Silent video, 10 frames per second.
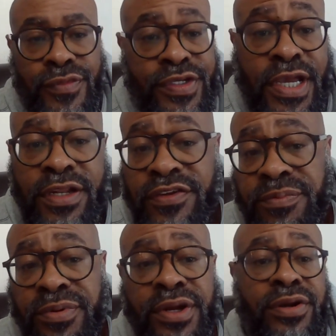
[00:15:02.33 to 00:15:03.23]
Jaden
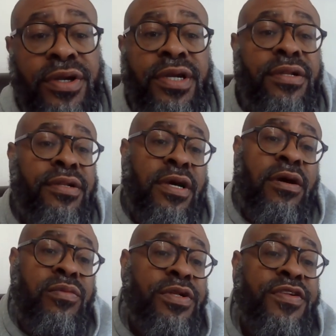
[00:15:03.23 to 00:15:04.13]
Springer again. I
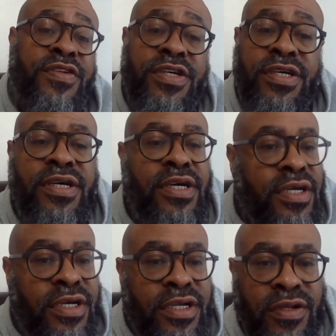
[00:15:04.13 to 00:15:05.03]
want to see.
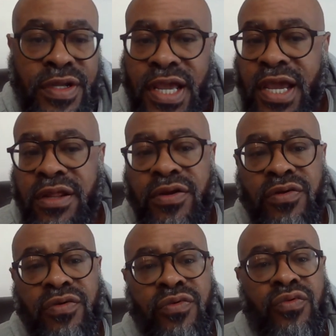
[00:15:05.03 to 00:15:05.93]
You know, he had a
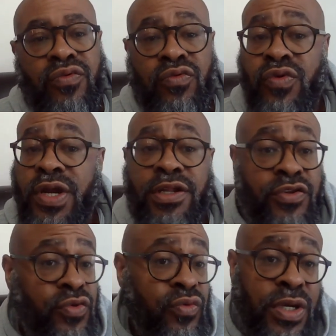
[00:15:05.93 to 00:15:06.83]
great
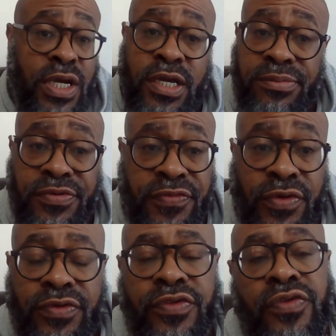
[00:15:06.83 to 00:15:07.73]
two games, the
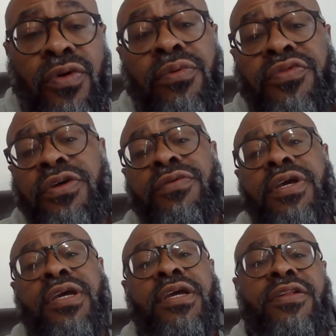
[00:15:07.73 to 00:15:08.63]
first two. I want to see if we
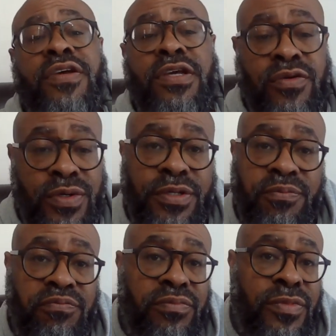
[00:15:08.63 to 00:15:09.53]
can continue it.
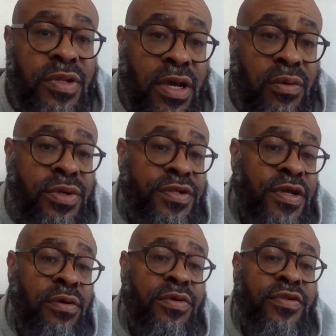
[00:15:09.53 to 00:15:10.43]
I want to
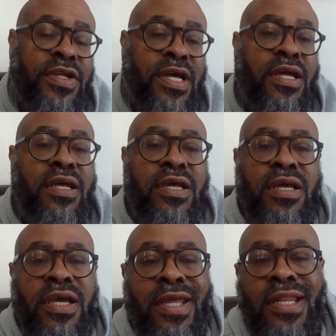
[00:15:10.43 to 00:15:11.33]
I want to see that.
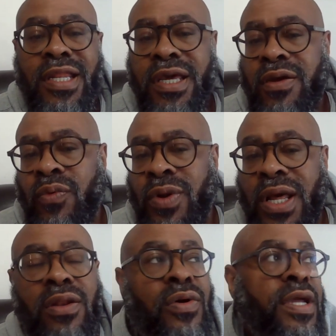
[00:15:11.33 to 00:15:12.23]
And like when
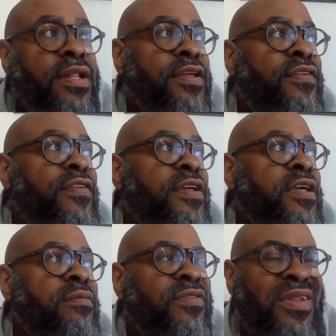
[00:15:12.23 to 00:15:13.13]
I look at this
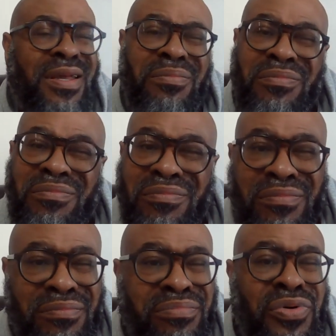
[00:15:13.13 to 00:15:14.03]
team, it's like
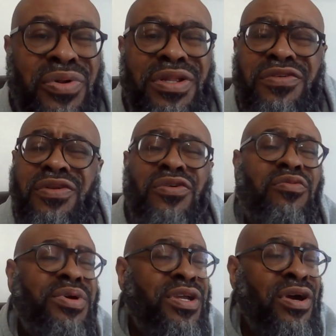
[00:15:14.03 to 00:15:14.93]
Brooklyn's a little
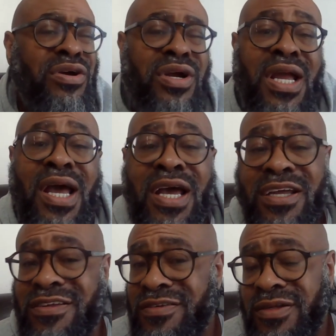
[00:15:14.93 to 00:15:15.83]
bit younger
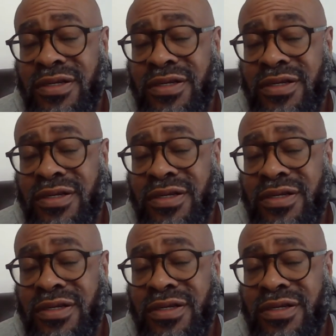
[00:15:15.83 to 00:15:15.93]
guys,